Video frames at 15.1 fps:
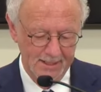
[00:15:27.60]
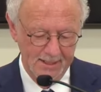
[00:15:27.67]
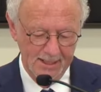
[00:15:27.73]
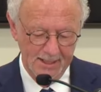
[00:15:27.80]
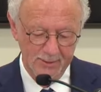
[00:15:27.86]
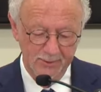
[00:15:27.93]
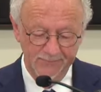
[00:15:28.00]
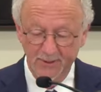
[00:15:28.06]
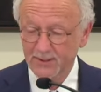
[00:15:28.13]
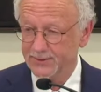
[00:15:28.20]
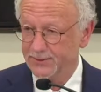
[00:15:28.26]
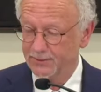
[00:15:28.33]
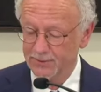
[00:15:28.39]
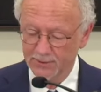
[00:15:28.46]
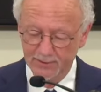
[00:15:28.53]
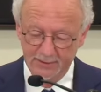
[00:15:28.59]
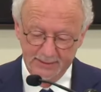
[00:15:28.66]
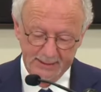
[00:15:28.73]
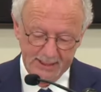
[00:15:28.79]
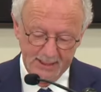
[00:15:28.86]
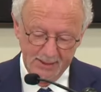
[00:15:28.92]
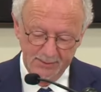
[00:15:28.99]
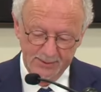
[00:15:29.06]
And you've also heard
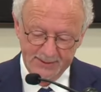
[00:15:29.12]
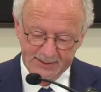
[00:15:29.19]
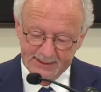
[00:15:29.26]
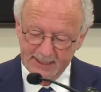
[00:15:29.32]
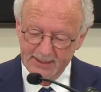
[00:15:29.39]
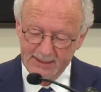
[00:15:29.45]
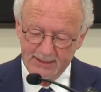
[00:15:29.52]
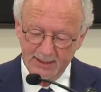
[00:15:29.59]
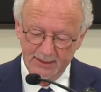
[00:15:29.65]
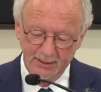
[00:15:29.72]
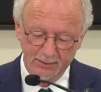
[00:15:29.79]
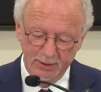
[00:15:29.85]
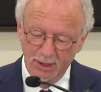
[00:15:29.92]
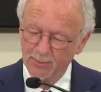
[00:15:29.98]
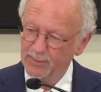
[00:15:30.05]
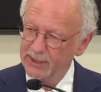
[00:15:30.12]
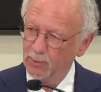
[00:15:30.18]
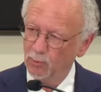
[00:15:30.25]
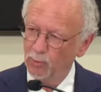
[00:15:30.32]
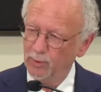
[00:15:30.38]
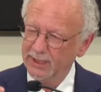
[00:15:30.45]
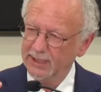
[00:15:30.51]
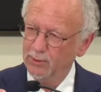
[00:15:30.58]
the steady and
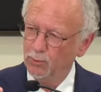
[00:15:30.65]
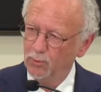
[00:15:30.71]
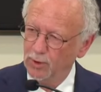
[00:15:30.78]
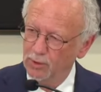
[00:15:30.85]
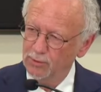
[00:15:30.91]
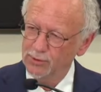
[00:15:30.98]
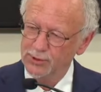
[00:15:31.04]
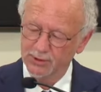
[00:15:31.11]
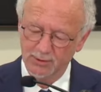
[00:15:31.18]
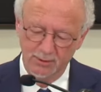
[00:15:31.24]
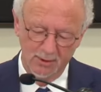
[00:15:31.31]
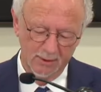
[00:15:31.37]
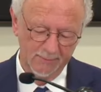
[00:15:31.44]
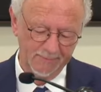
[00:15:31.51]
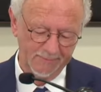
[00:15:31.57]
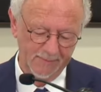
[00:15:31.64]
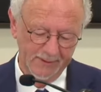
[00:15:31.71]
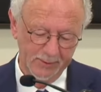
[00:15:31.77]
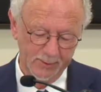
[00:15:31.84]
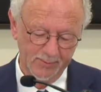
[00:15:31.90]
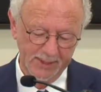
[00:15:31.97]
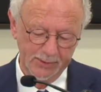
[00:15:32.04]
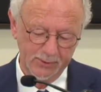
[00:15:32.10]
alarming erosion of
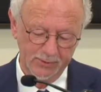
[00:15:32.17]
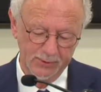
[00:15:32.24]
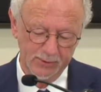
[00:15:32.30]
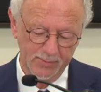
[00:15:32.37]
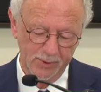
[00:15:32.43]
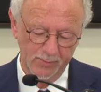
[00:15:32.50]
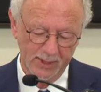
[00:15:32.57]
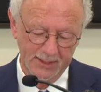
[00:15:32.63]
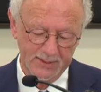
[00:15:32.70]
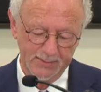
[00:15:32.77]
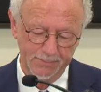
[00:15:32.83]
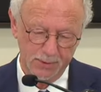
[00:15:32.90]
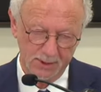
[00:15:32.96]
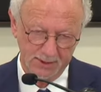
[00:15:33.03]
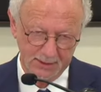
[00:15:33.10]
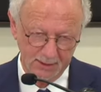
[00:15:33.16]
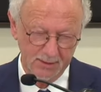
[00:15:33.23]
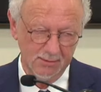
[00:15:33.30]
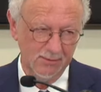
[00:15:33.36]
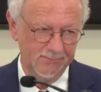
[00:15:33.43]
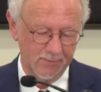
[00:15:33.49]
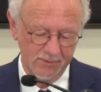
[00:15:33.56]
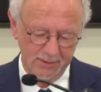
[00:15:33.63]
fundamental human rights, particularly
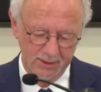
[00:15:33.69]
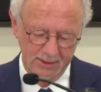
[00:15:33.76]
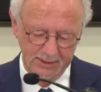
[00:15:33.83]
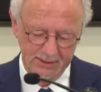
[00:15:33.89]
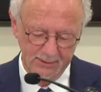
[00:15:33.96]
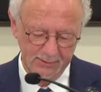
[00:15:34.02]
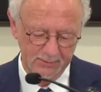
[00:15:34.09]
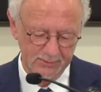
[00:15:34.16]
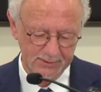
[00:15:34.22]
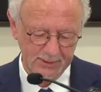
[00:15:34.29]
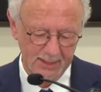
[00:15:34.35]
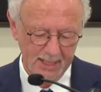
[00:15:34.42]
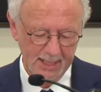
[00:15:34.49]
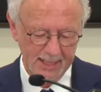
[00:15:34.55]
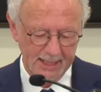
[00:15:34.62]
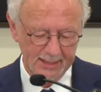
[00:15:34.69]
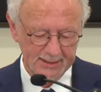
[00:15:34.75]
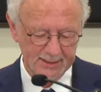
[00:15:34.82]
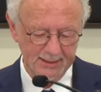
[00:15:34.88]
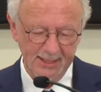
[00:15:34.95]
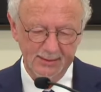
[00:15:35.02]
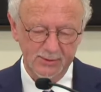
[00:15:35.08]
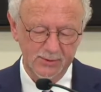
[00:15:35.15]
for non-Hindus, has
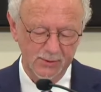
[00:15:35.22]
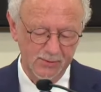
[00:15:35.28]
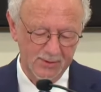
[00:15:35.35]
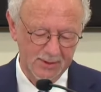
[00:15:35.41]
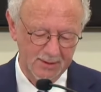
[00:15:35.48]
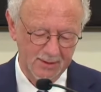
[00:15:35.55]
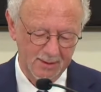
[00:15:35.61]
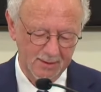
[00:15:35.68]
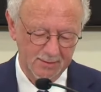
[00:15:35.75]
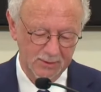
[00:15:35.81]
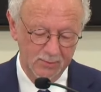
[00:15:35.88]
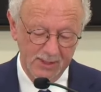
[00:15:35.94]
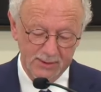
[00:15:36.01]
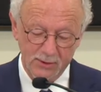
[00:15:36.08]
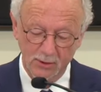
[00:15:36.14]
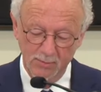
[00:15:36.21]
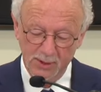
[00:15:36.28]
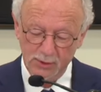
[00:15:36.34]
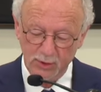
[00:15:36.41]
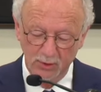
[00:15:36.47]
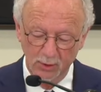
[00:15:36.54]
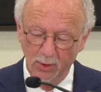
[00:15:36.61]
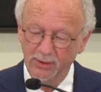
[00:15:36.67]
led to the U.S.
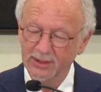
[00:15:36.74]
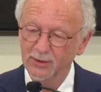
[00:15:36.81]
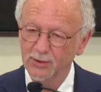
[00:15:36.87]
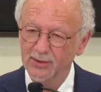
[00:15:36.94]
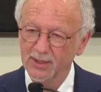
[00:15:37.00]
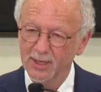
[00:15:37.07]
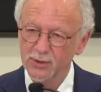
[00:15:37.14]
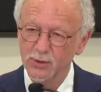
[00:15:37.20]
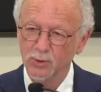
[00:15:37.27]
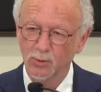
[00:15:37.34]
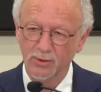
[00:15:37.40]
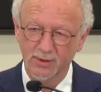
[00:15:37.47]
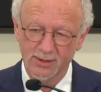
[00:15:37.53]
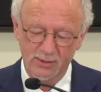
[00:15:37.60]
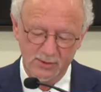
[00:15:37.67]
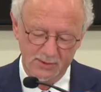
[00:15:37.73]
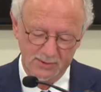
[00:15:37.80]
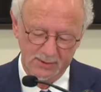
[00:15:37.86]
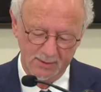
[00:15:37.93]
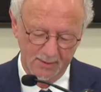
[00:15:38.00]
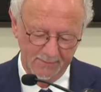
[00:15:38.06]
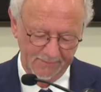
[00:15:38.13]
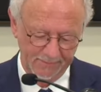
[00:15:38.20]
Commission on International Religious
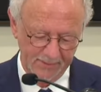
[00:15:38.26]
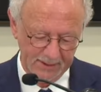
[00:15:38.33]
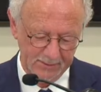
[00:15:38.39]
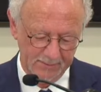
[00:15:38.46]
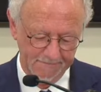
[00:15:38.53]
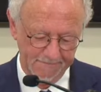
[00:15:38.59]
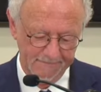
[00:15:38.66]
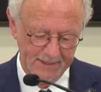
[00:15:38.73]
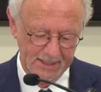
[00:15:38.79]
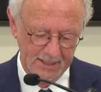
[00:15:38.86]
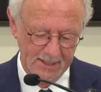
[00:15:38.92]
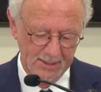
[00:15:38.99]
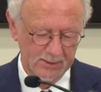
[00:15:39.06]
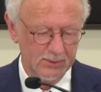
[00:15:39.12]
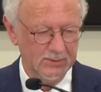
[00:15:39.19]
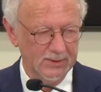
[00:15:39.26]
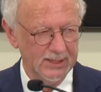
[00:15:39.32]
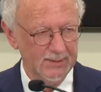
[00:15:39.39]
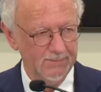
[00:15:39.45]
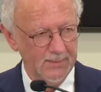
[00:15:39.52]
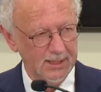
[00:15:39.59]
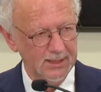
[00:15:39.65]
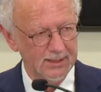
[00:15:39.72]
Freedom to
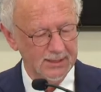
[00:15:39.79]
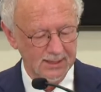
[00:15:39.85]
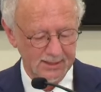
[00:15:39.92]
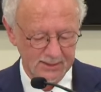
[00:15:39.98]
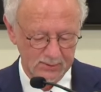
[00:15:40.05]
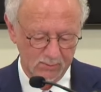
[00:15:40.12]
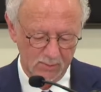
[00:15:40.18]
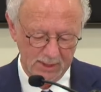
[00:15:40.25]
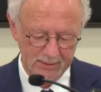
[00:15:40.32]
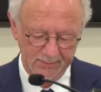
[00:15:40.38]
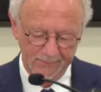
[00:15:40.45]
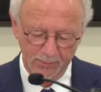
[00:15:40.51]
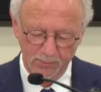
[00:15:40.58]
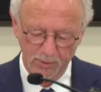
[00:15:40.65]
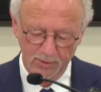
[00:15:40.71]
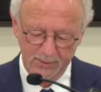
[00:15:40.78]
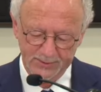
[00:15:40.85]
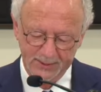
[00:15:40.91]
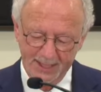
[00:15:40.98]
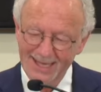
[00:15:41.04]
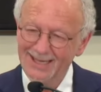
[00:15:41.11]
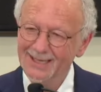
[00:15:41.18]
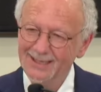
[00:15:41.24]
name India as one of the world's
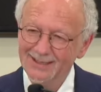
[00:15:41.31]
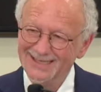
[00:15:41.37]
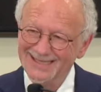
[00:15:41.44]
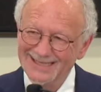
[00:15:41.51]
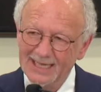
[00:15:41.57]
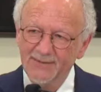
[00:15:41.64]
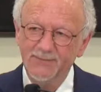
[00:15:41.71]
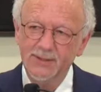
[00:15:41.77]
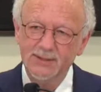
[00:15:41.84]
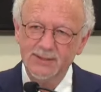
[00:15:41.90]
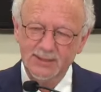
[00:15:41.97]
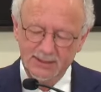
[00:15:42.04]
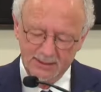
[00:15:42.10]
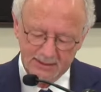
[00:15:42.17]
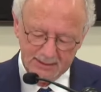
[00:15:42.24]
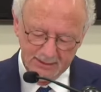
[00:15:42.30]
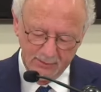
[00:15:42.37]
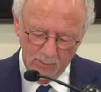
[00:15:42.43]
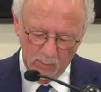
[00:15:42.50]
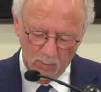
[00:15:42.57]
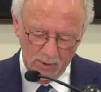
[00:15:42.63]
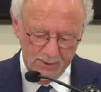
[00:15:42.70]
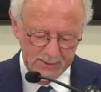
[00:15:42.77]
17
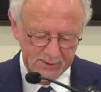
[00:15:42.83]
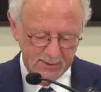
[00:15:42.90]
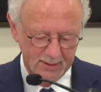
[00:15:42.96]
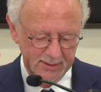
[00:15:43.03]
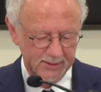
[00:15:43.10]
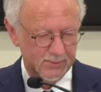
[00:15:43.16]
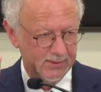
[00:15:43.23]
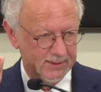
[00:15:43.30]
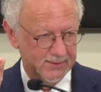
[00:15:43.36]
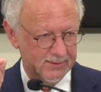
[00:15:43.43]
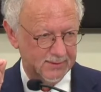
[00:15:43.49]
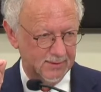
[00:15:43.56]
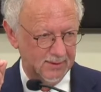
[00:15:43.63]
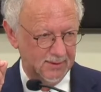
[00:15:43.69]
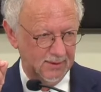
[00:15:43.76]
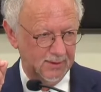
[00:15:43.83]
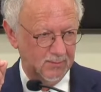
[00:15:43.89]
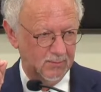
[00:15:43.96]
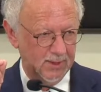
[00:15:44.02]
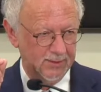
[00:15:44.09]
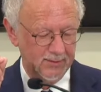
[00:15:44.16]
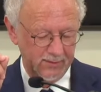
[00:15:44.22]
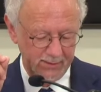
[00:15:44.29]
worst countries,
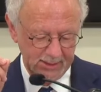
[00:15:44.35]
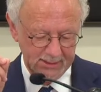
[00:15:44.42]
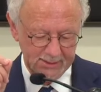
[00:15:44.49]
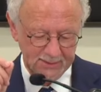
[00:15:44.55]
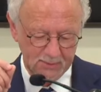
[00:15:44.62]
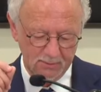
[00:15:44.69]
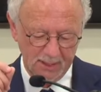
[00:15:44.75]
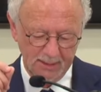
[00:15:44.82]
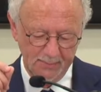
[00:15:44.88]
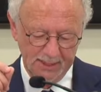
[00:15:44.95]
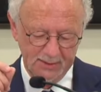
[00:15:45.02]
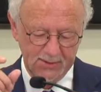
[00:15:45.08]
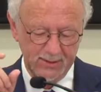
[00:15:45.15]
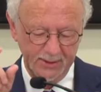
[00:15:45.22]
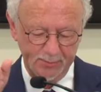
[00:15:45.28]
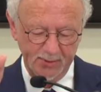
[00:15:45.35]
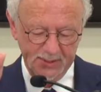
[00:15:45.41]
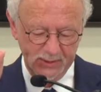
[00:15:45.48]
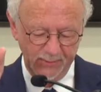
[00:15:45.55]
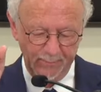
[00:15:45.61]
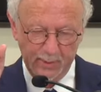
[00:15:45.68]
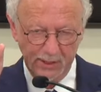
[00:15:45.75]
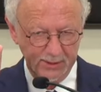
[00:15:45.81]
what they describe as countries
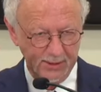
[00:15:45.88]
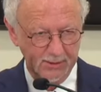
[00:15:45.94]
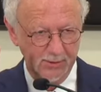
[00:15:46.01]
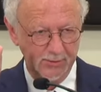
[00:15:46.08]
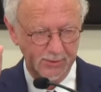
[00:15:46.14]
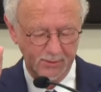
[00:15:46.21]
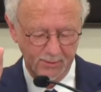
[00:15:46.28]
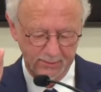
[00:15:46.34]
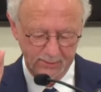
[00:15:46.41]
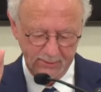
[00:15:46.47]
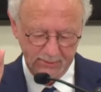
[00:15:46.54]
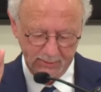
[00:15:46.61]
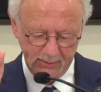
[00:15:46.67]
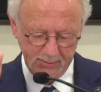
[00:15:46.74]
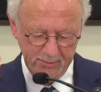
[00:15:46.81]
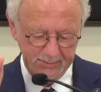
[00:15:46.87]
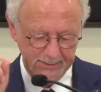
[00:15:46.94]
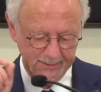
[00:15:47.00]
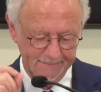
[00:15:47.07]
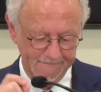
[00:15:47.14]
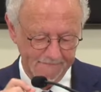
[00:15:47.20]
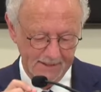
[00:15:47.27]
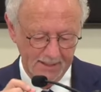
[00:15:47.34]
of particular concern,
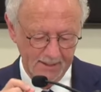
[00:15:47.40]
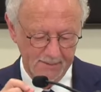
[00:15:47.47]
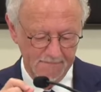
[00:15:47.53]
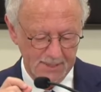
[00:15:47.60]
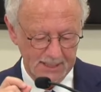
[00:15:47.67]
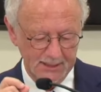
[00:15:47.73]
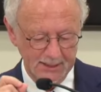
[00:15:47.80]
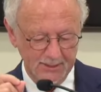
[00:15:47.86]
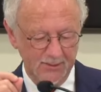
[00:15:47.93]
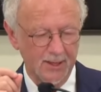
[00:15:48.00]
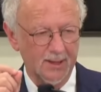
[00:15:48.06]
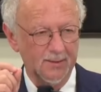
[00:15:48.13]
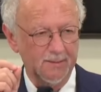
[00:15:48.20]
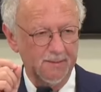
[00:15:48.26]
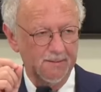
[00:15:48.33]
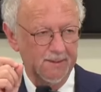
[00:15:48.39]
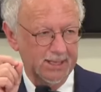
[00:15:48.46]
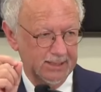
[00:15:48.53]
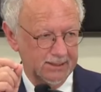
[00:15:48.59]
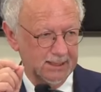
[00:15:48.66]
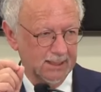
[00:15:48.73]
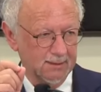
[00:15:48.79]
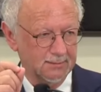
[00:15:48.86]
meaning that
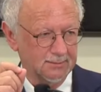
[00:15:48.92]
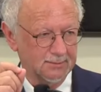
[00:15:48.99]
India